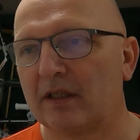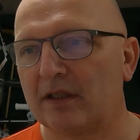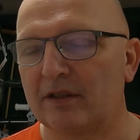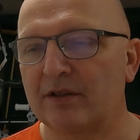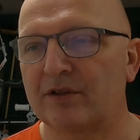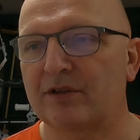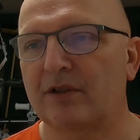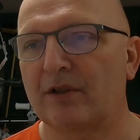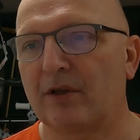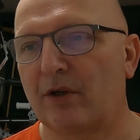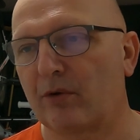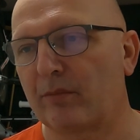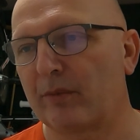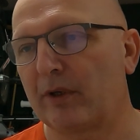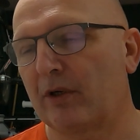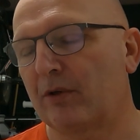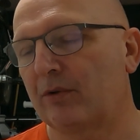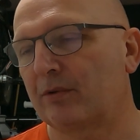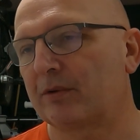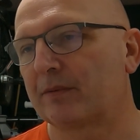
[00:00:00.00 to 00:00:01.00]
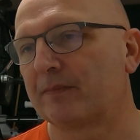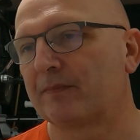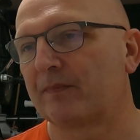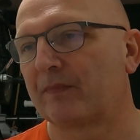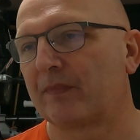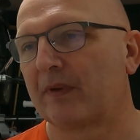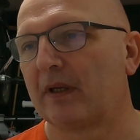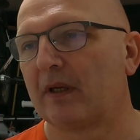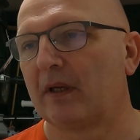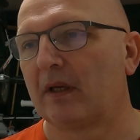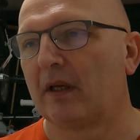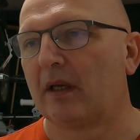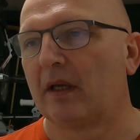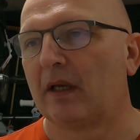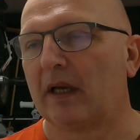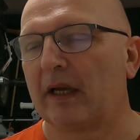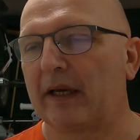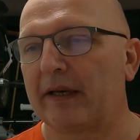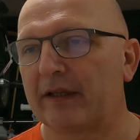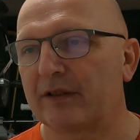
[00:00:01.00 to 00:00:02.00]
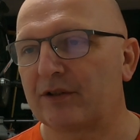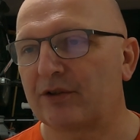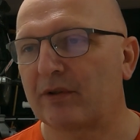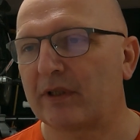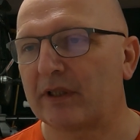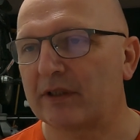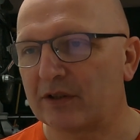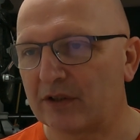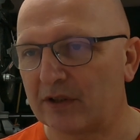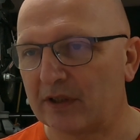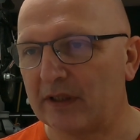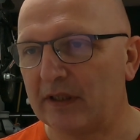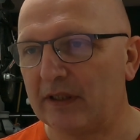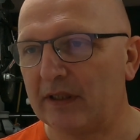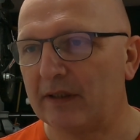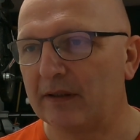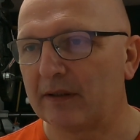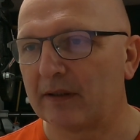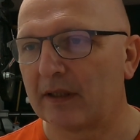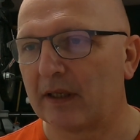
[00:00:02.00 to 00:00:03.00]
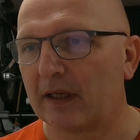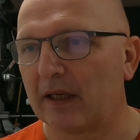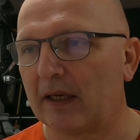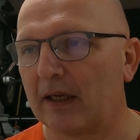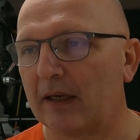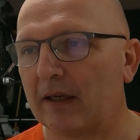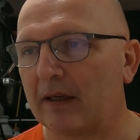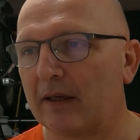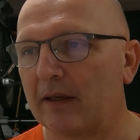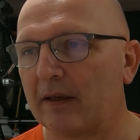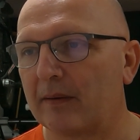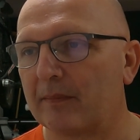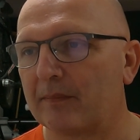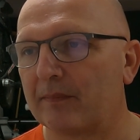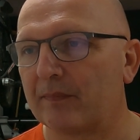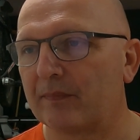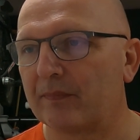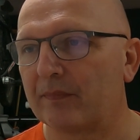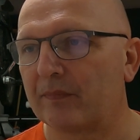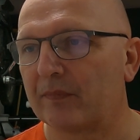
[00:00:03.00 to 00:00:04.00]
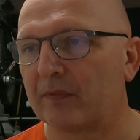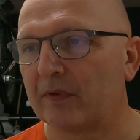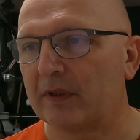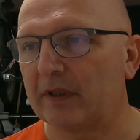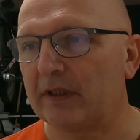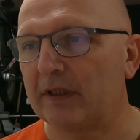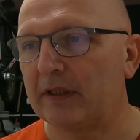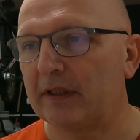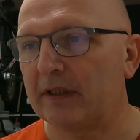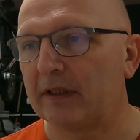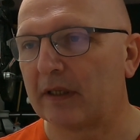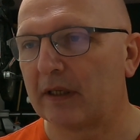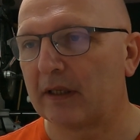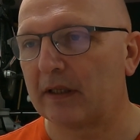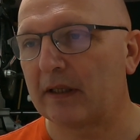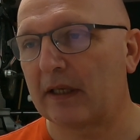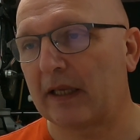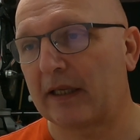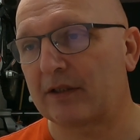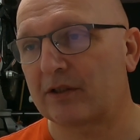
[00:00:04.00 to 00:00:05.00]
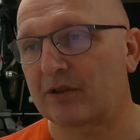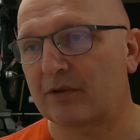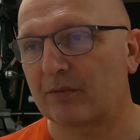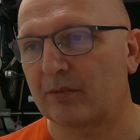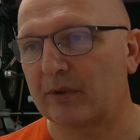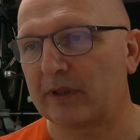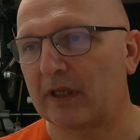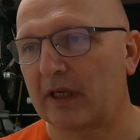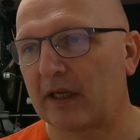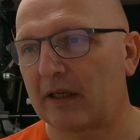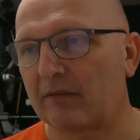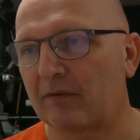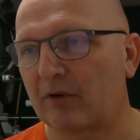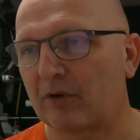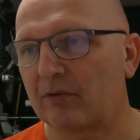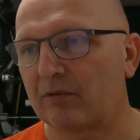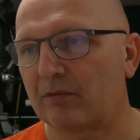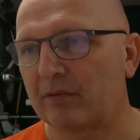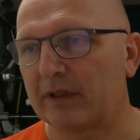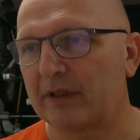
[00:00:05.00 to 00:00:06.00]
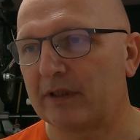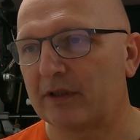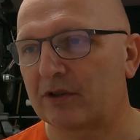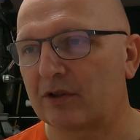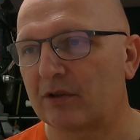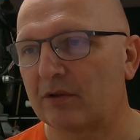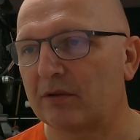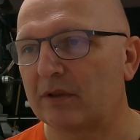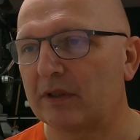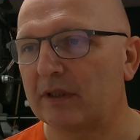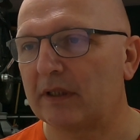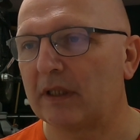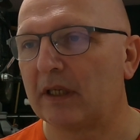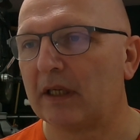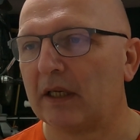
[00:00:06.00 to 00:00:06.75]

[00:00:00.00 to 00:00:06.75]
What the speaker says: is a Norma load. And as you can see, as we kind of already saw,